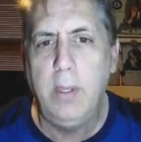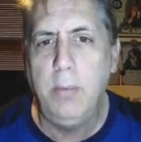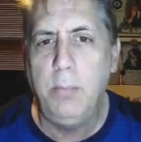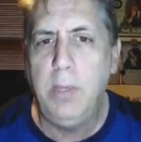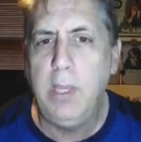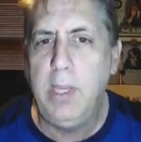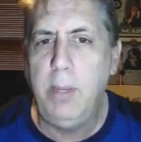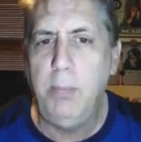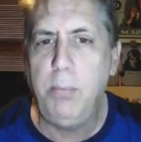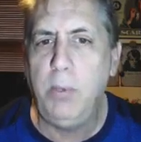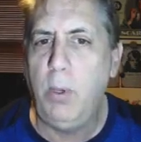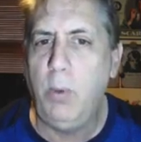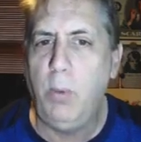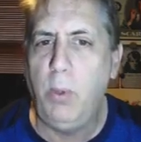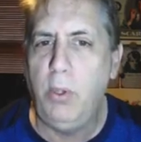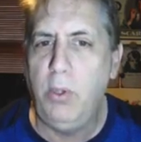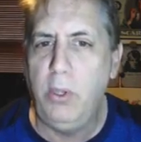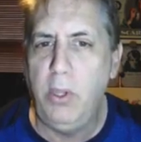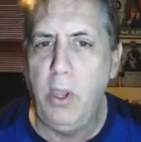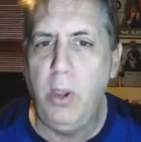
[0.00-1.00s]
People
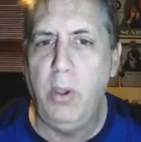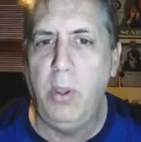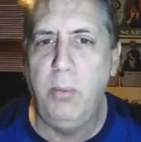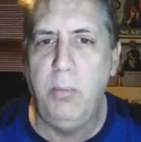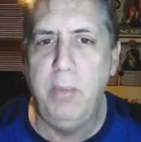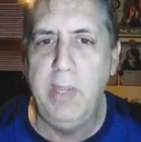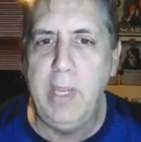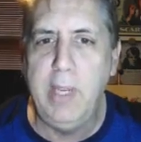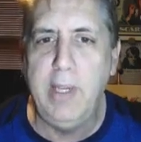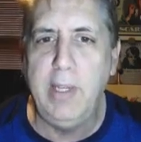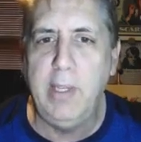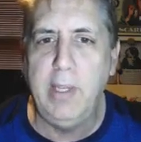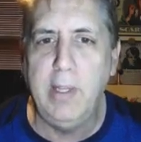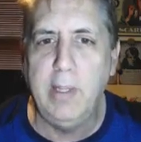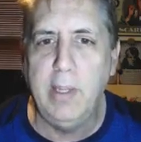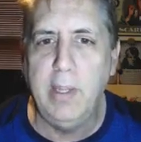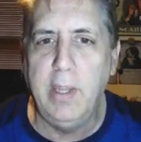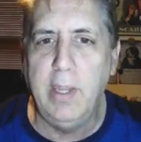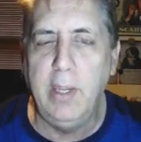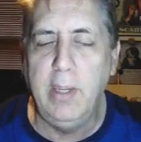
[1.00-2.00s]
will know
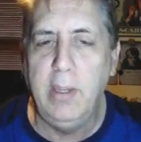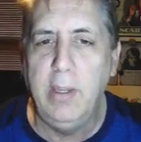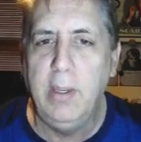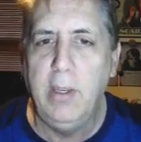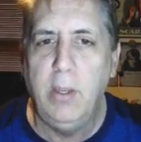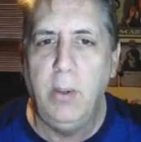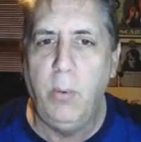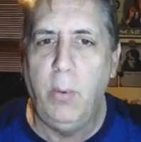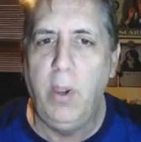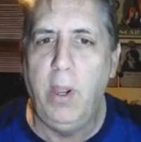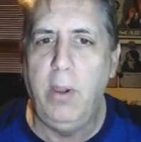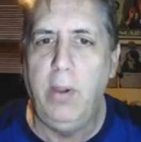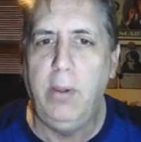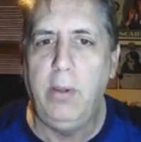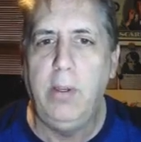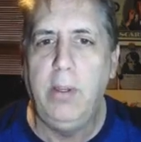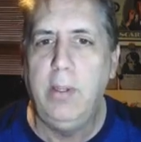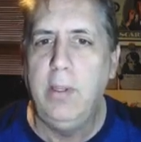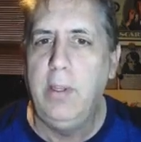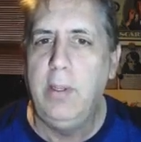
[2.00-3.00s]
immediately
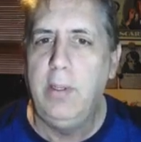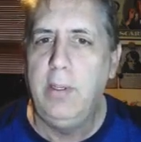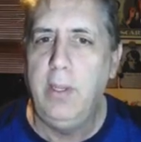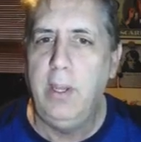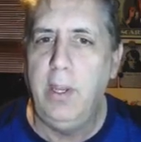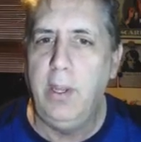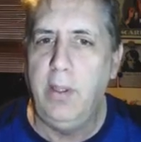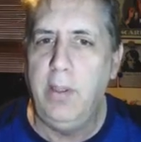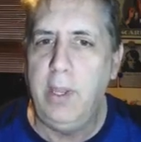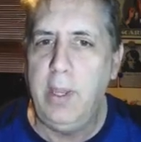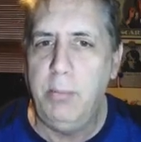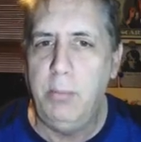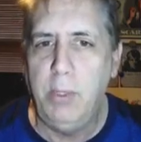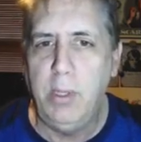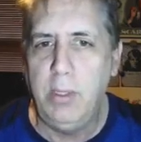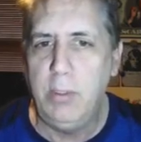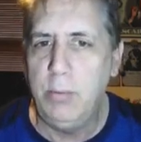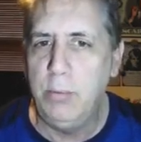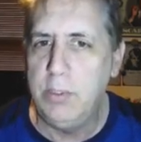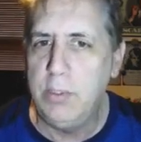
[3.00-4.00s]
whether, that
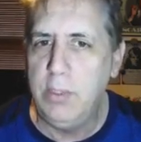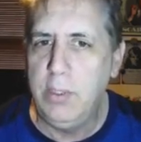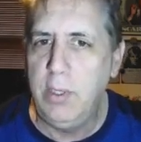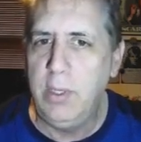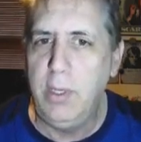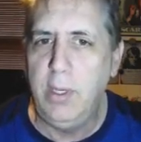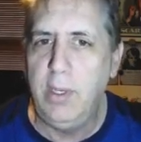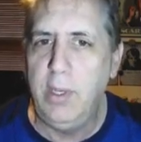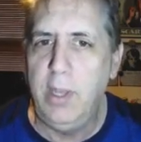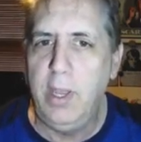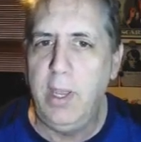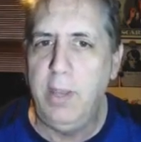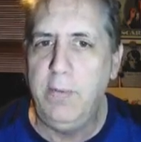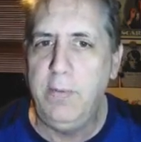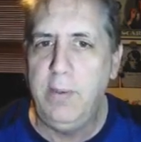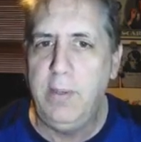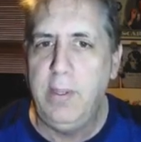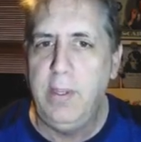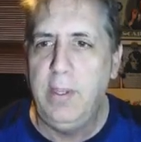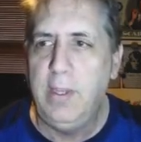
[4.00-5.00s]
book was good
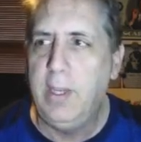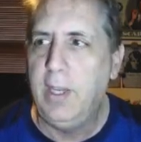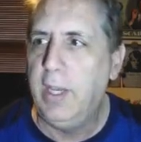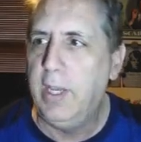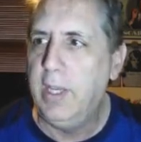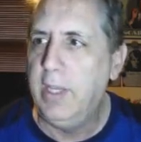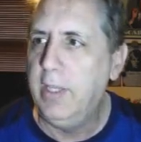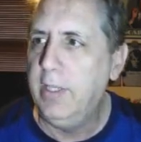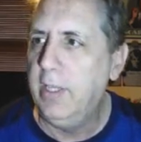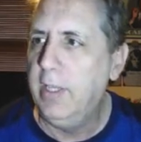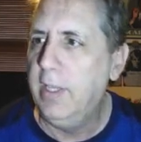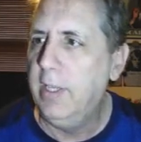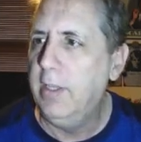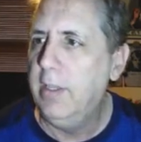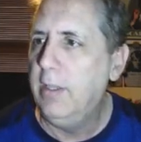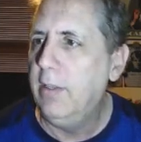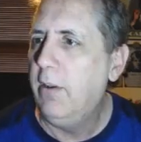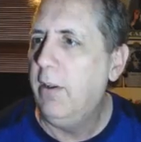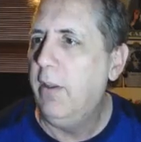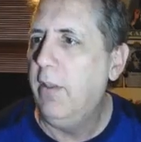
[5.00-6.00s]
enough and
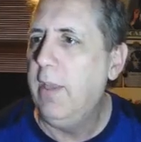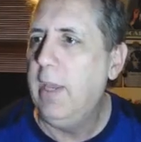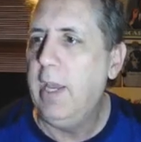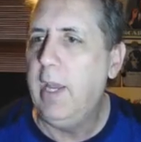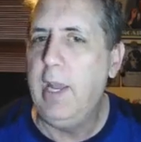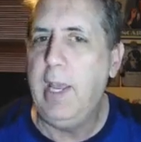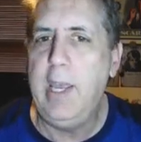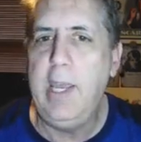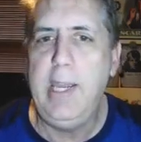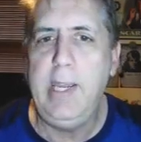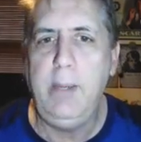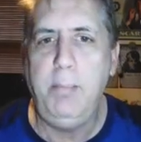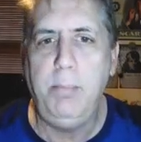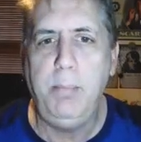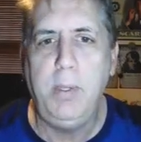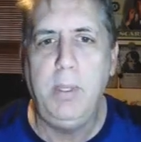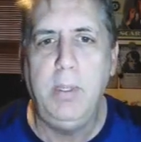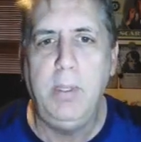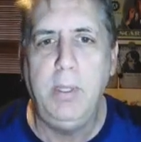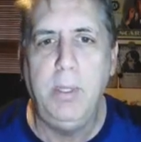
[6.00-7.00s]
all that hype
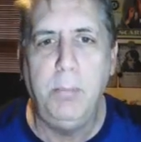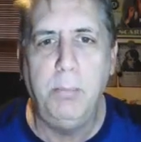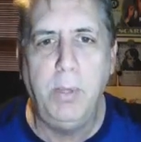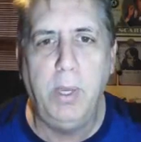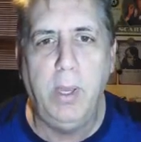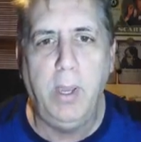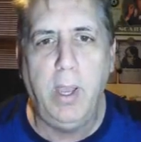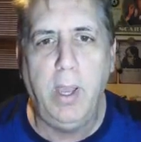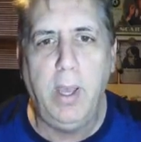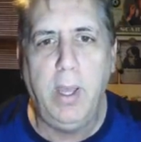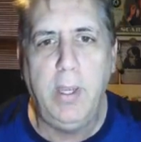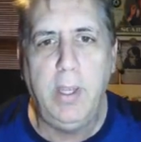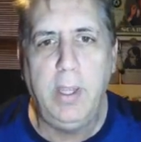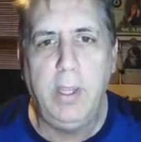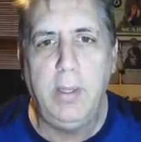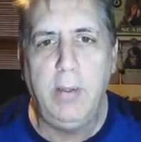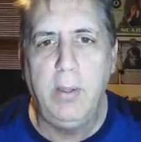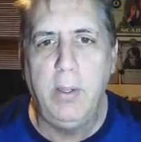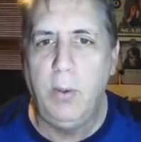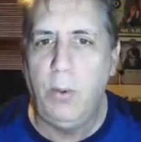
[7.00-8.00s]
you put on
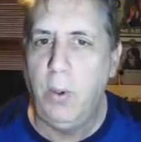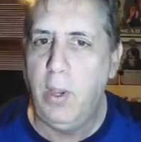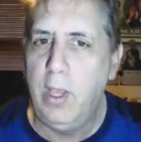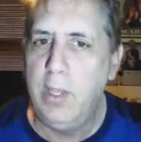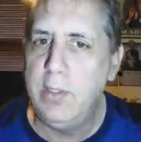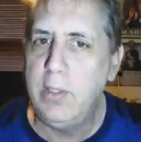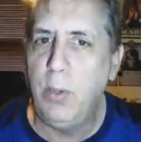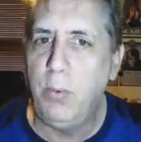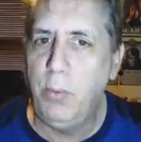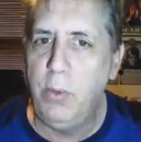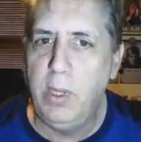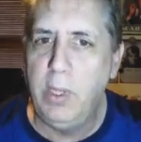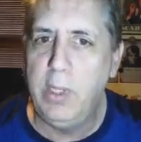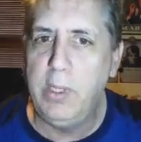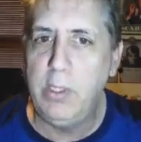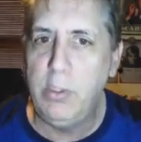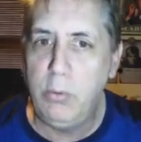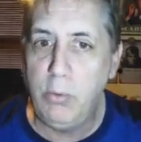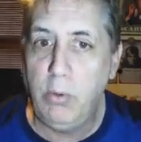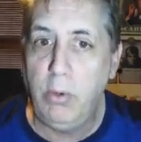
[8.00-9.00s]
it. Was it
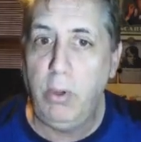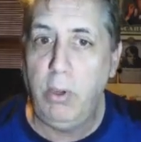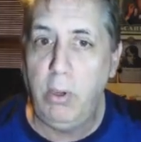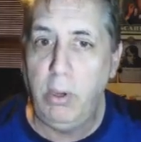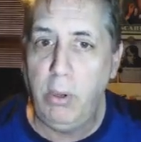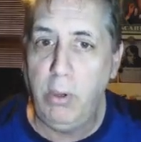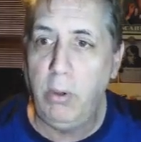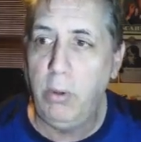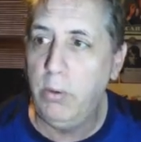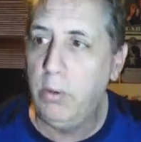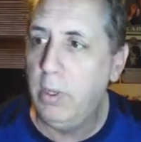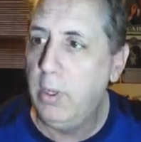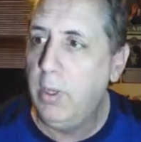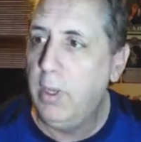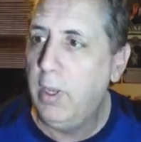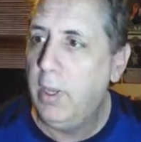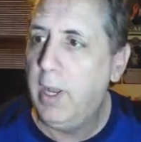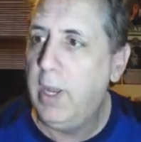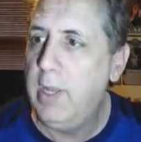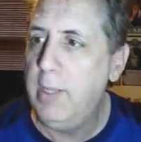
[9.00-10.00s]
really true?
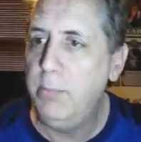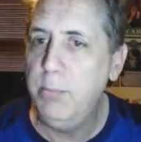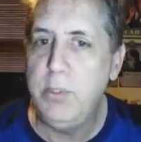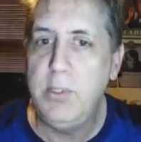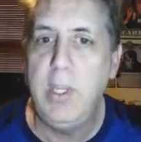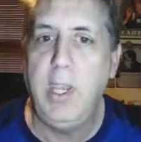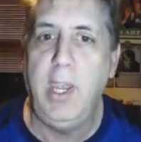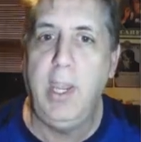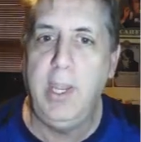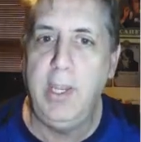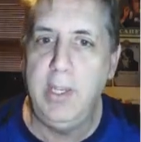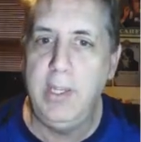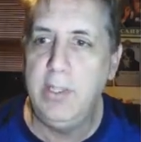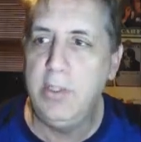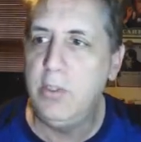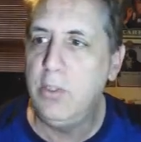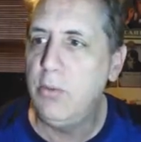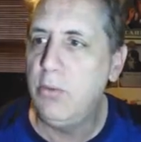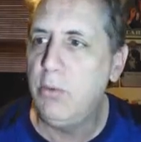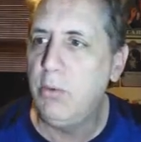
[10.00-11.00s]
I'm saying
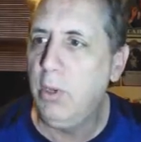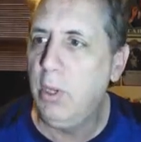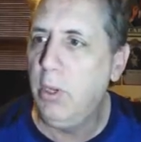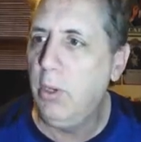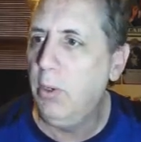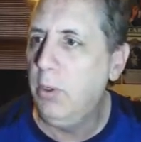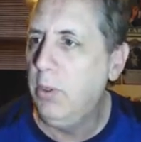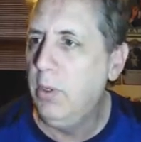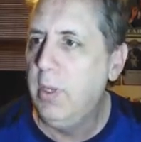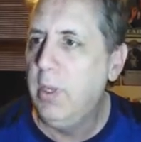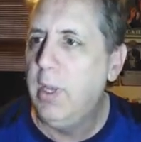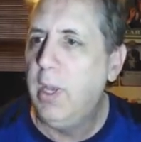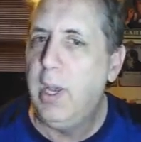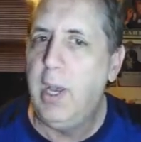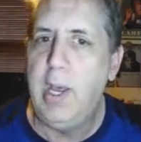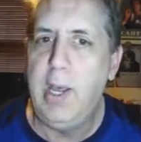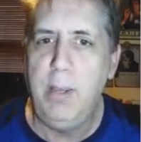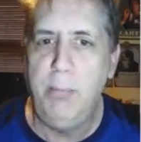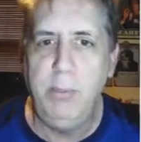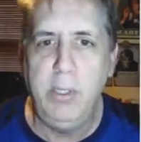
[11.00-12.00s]
it's true.
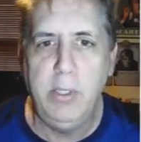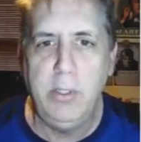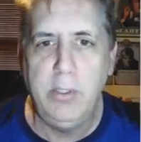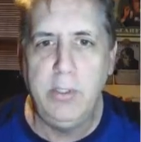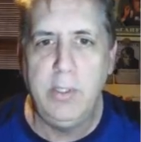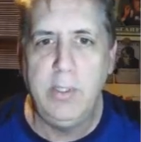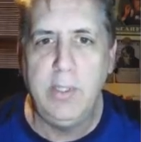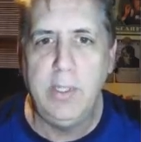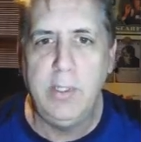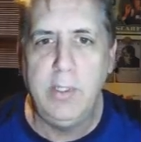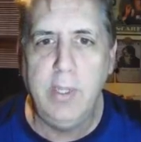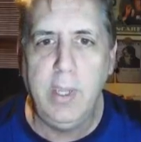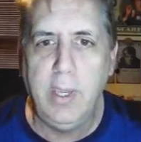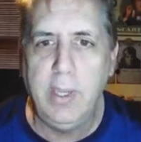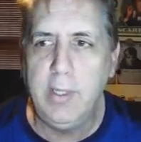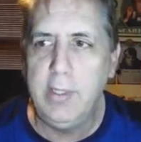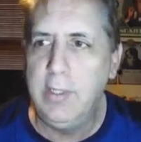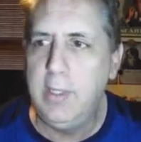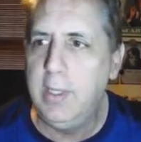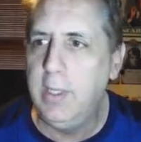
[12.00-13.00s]
I'm using the
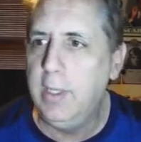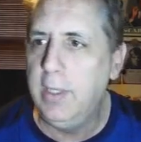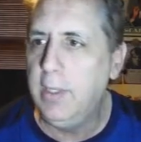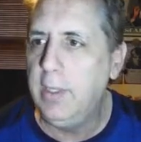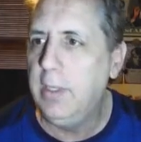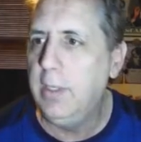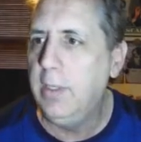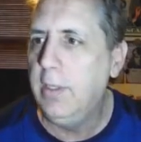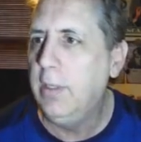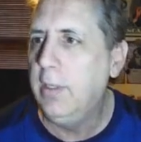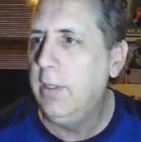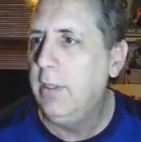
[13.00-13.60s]
technique.